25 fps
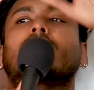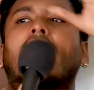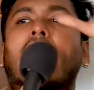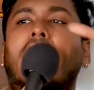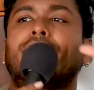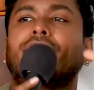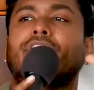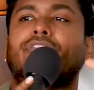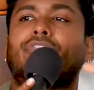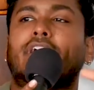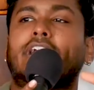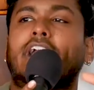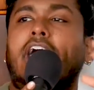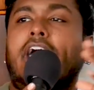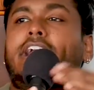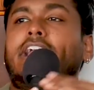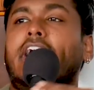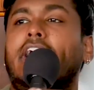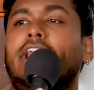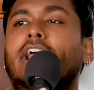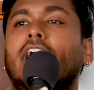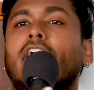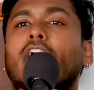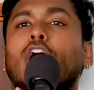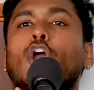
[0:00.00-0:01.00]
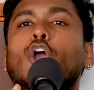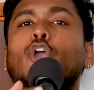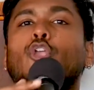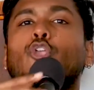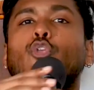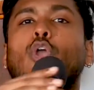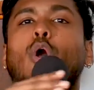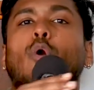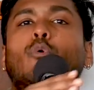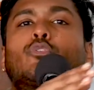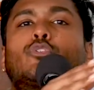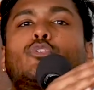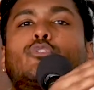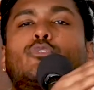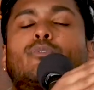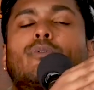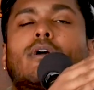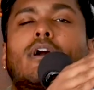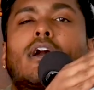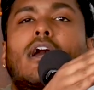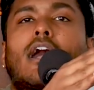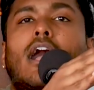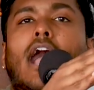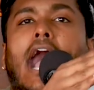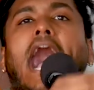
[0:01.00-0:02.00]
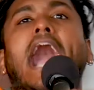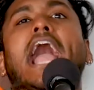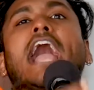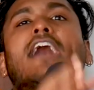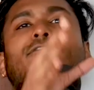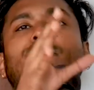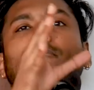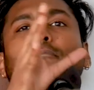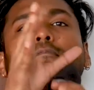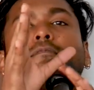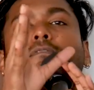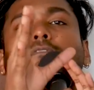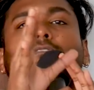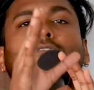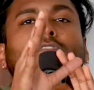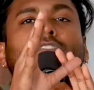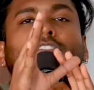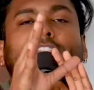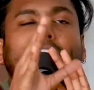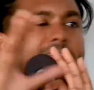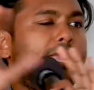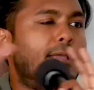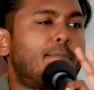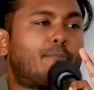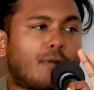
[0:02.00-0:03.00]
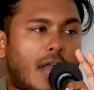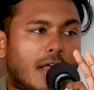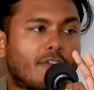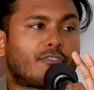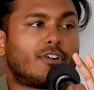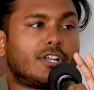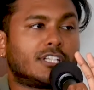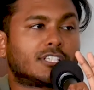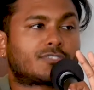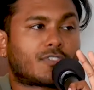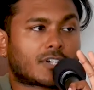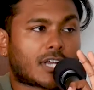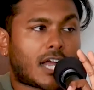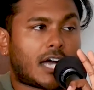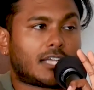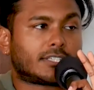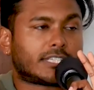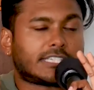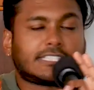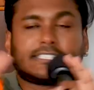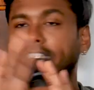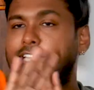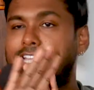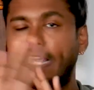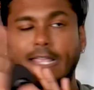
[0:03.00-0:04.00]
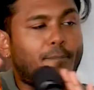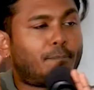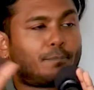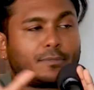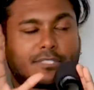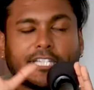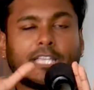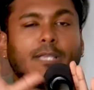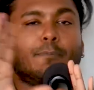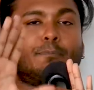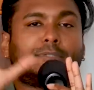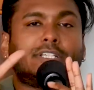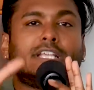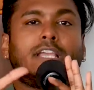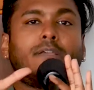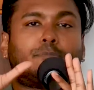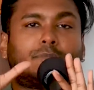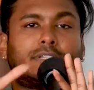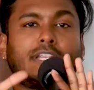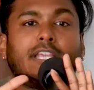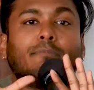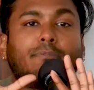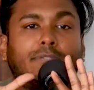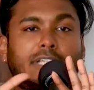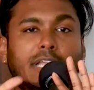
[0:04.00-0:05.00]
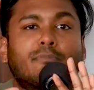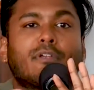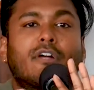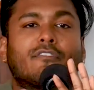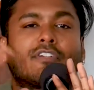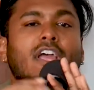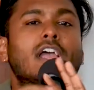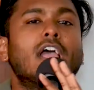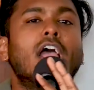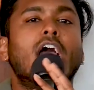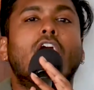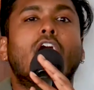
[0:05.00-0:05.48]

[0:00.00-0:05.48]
Gandhi thing, again, I have deep reverence for Gandhi. Deep reverence.